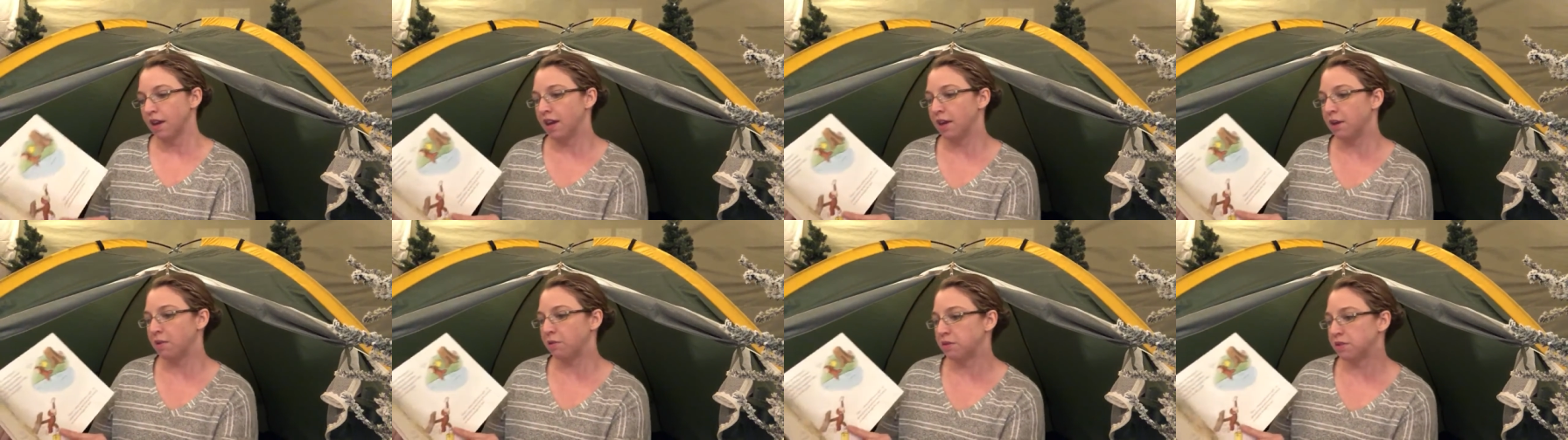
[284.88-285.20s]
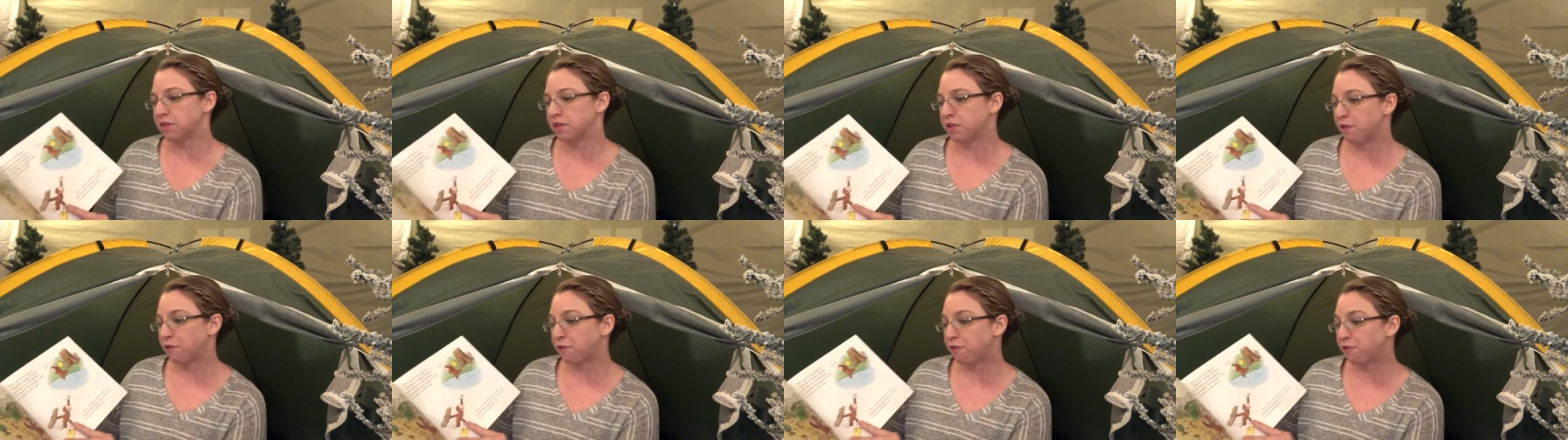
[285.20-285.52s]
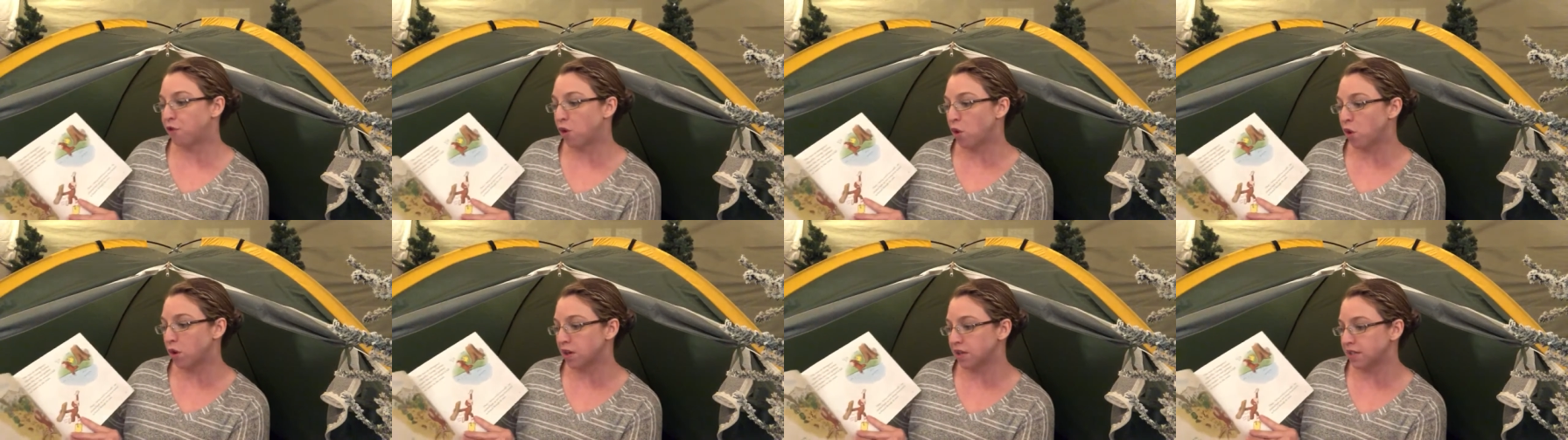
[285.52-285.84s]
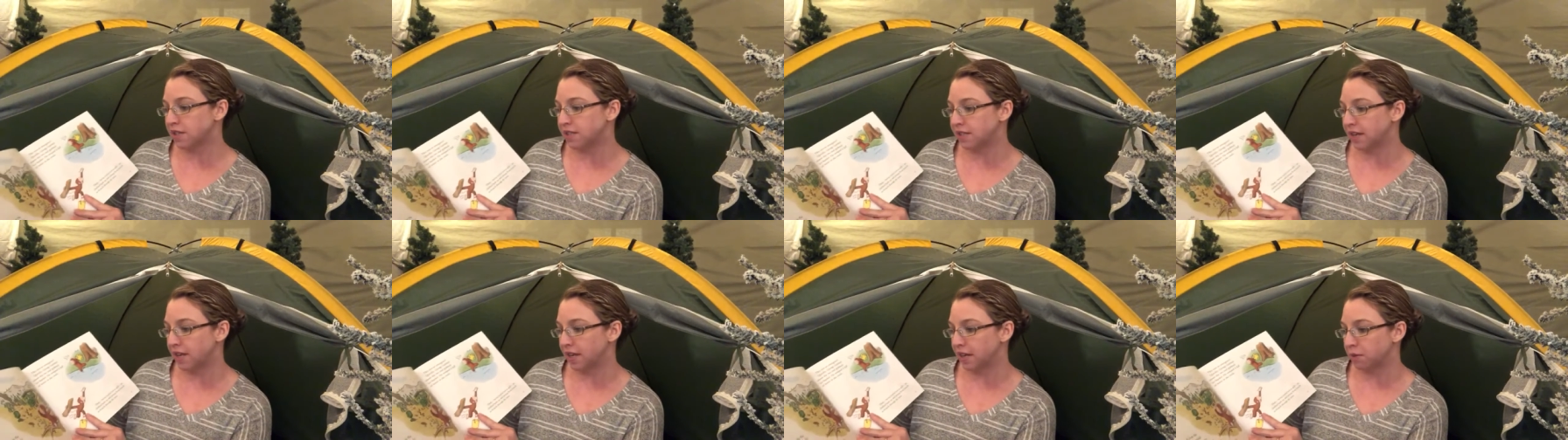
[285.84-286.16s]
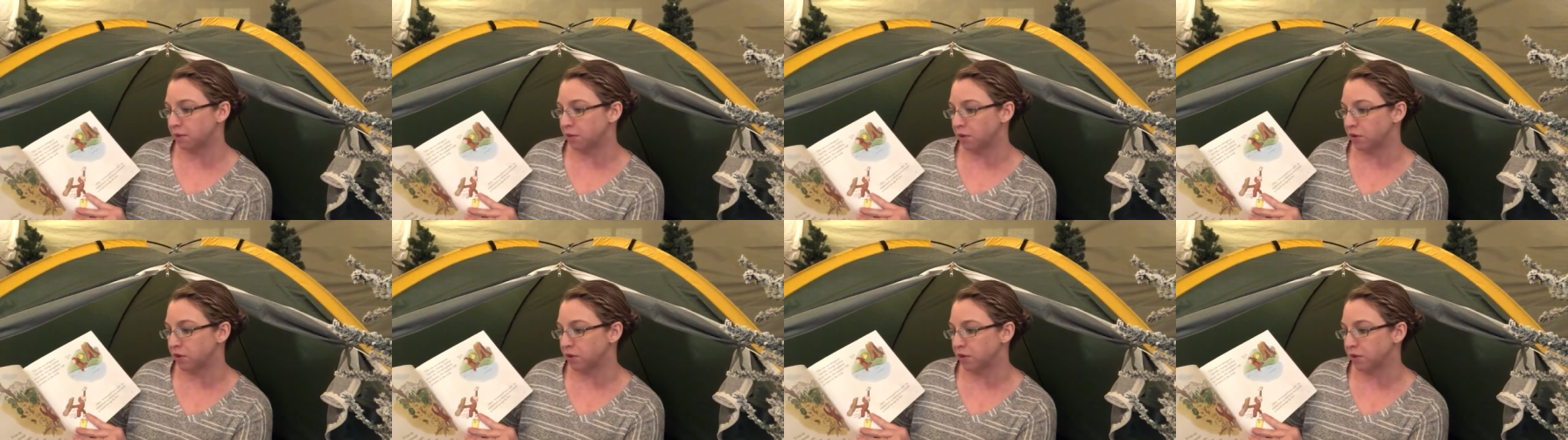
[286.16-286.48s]
It was the forest
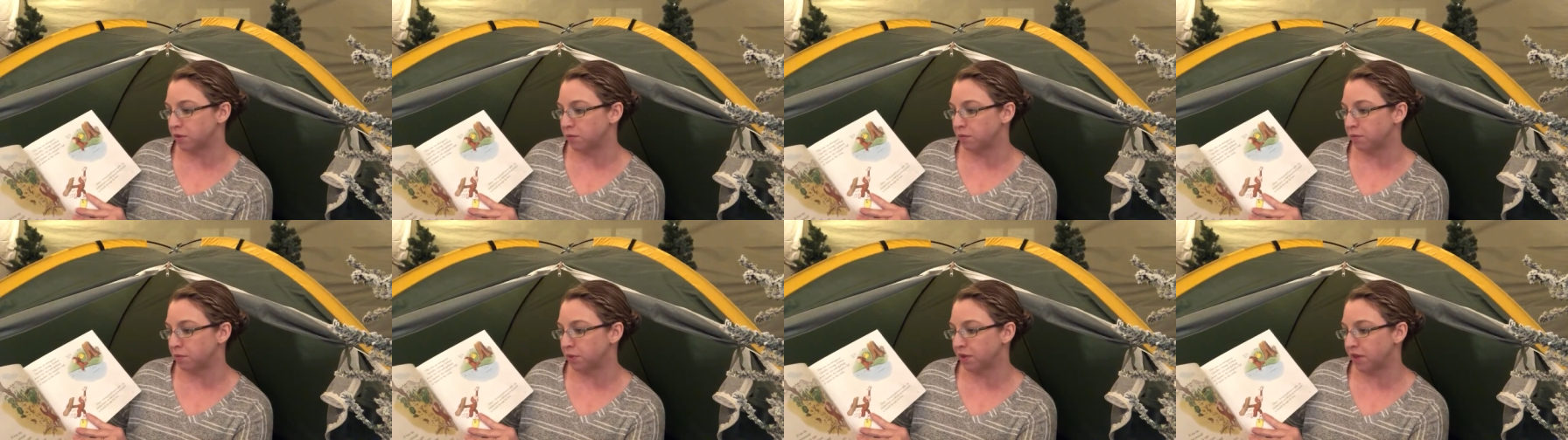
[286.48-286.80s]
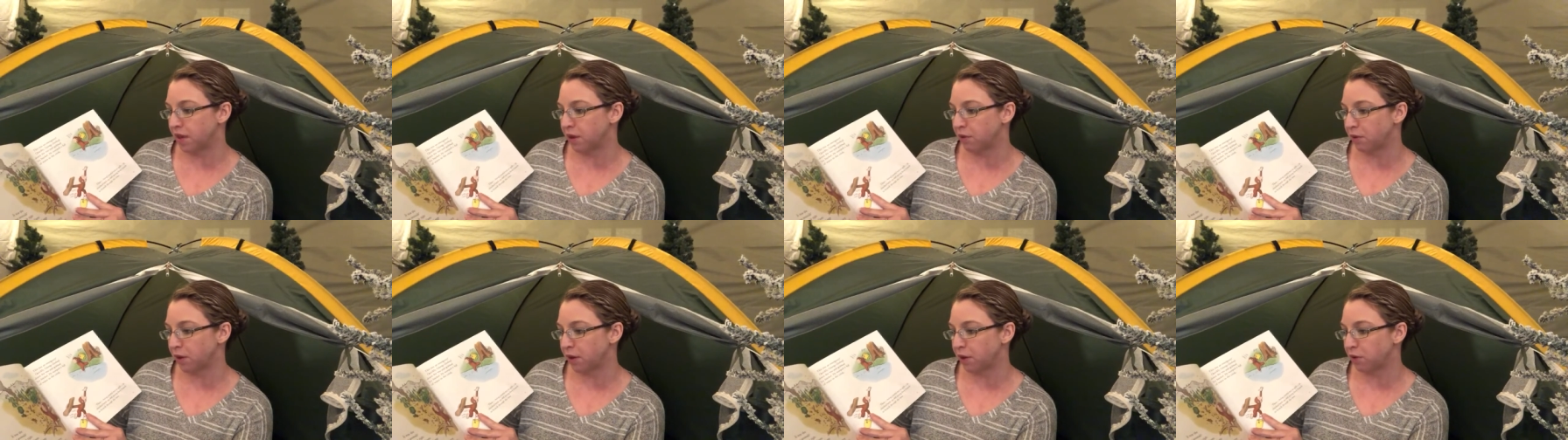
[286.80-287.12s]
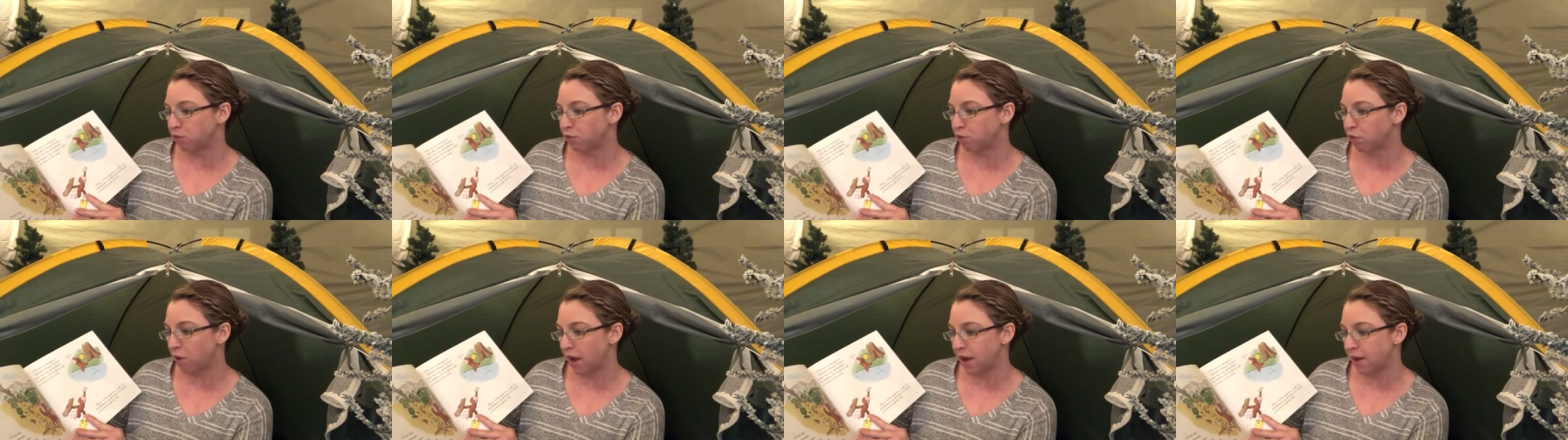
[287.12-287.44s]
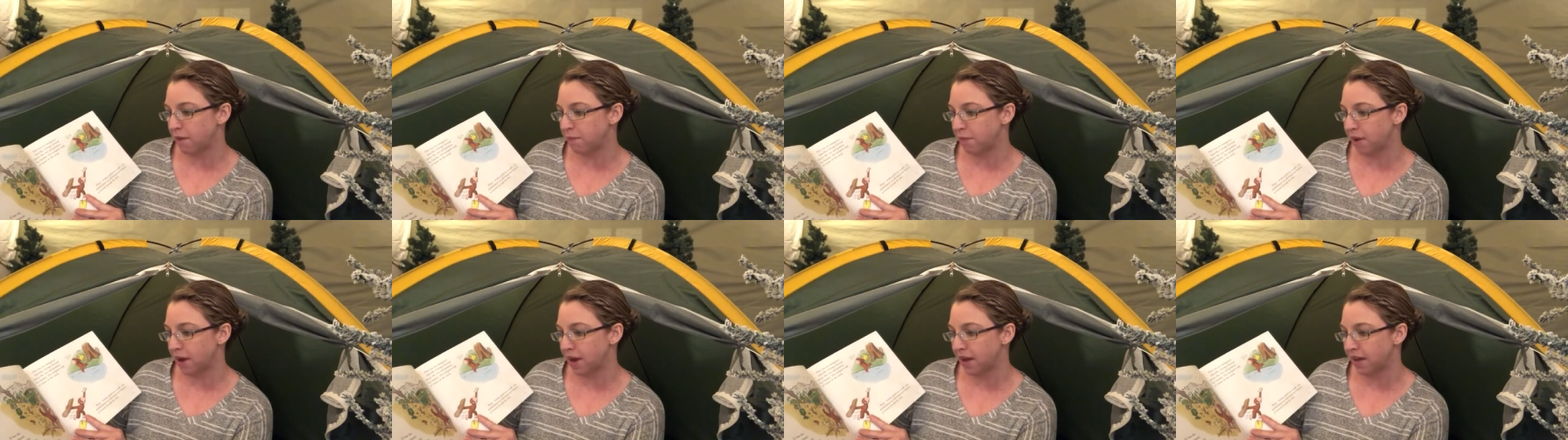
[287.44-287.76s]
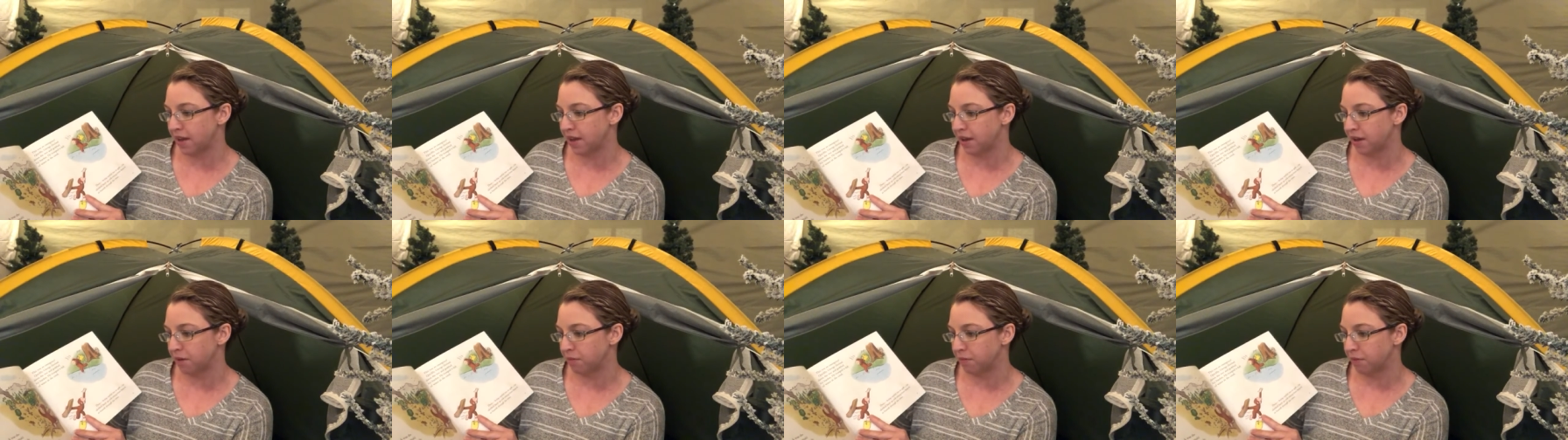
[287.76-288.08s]
animals, but they ran right by
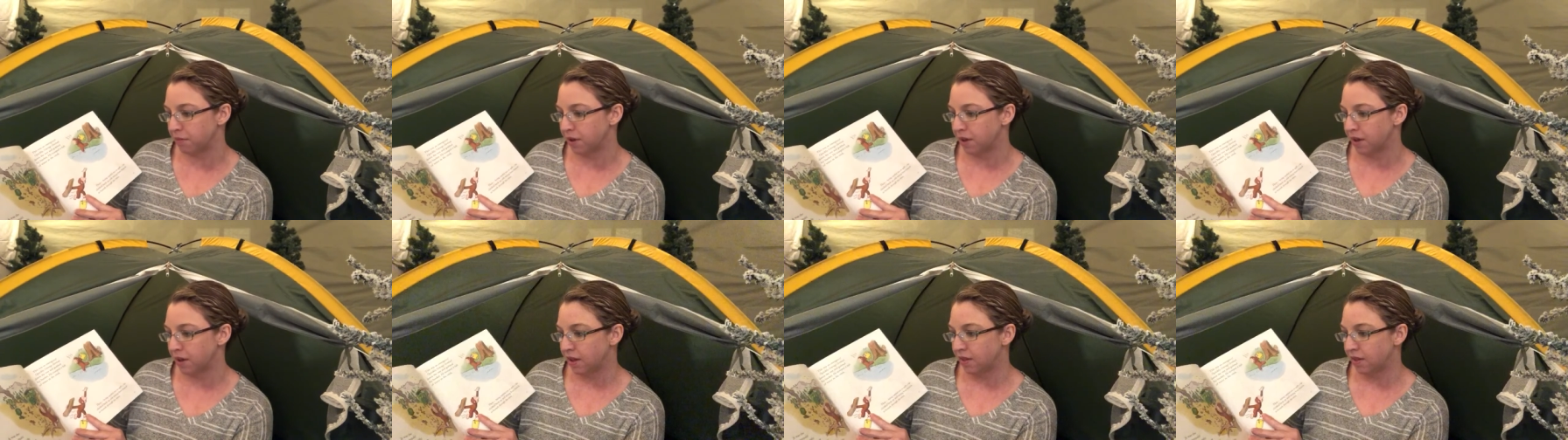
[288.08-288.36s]
him.